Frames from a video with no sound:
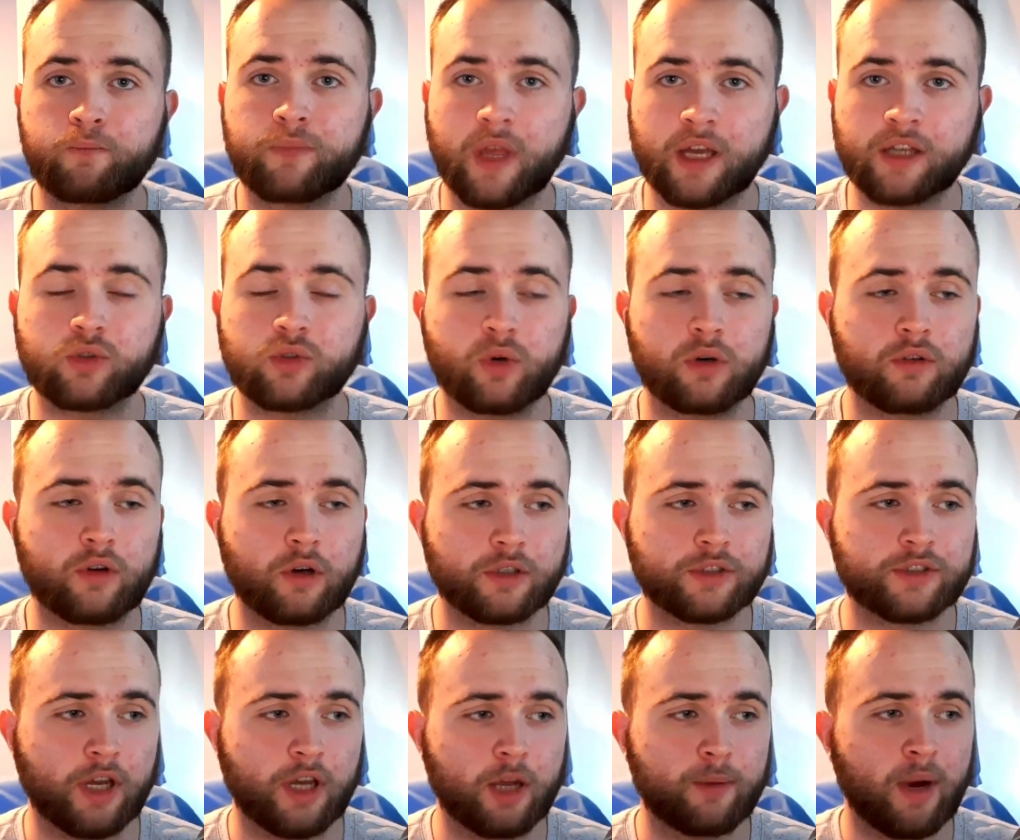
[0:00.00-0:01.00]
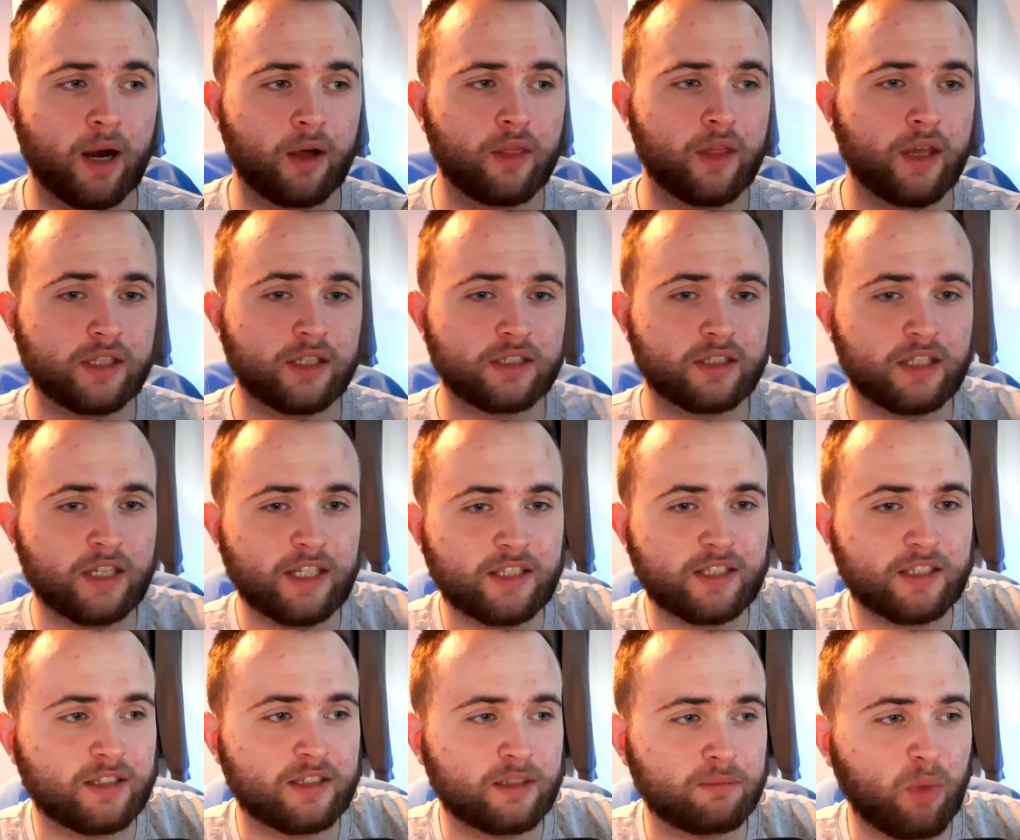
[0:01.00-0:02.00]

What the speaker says: That's all I've got to say about this.